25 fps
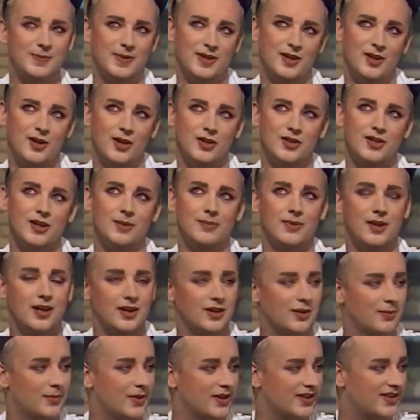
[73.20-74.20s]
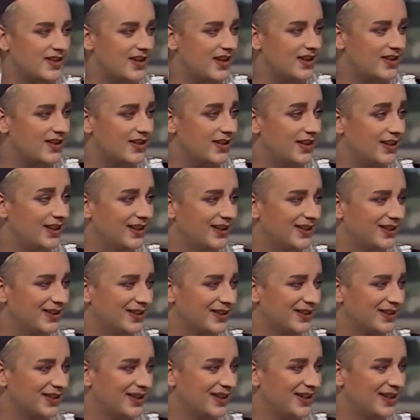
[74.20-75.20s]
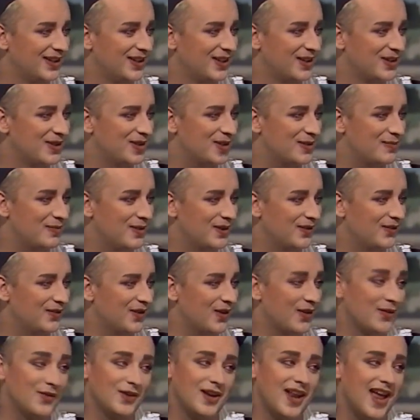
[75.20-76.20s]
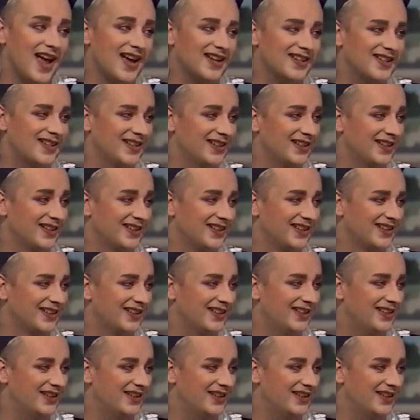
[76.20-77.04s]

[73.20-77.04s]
spend a lot of time lying on my settee and just being very relaxing.